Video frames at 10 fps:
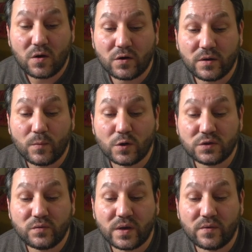On a
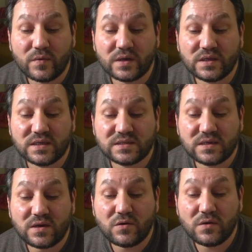motorway where there's a
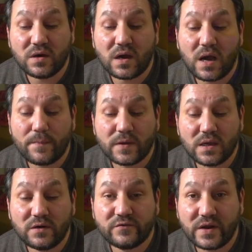long
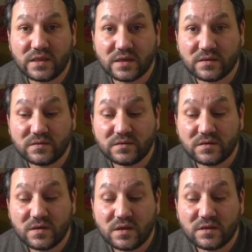uphill gradient,
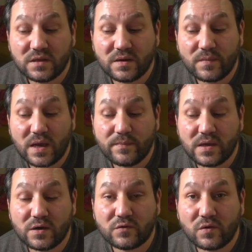there might be
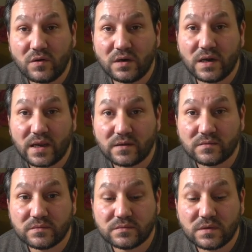a crawler lane.
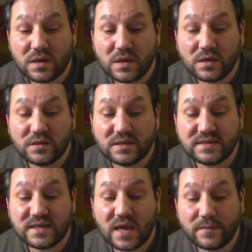
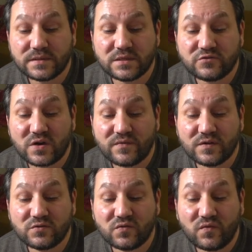This helps the
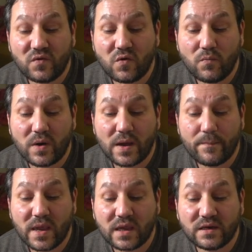traffic to flow by
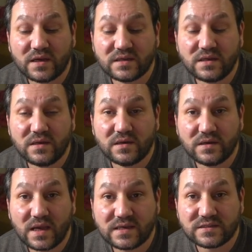making
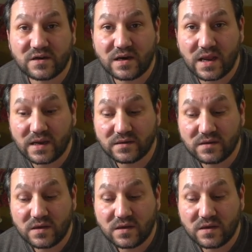an extra lane